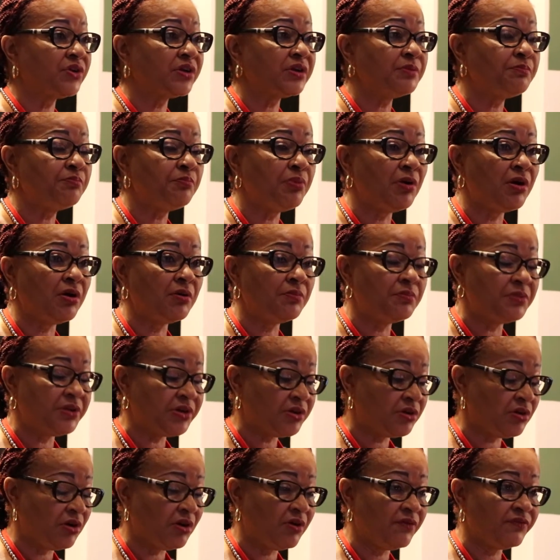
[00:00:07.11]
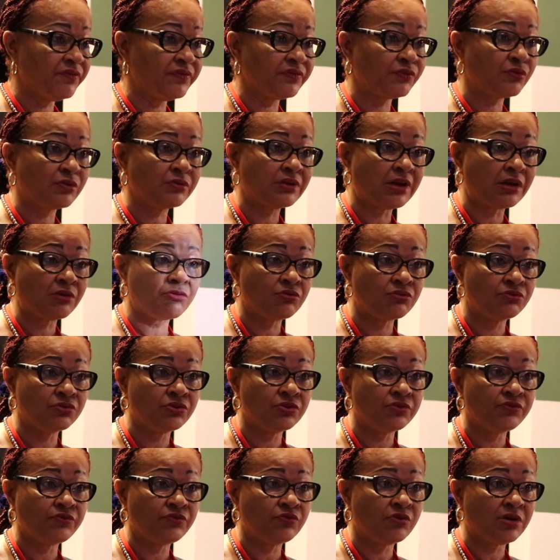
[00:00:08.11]
Republic of Cote
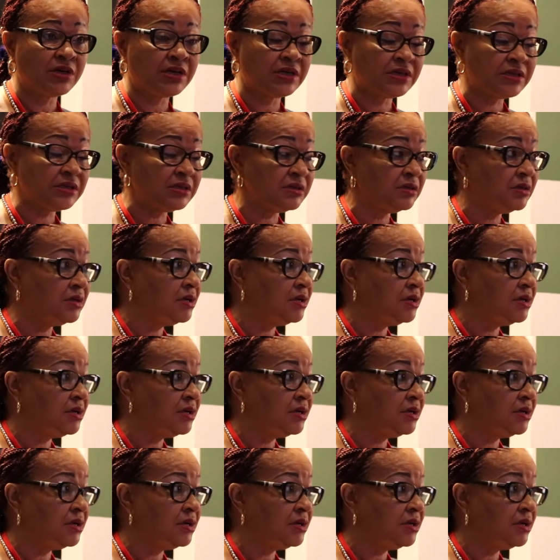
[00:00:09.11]
D'Ivoire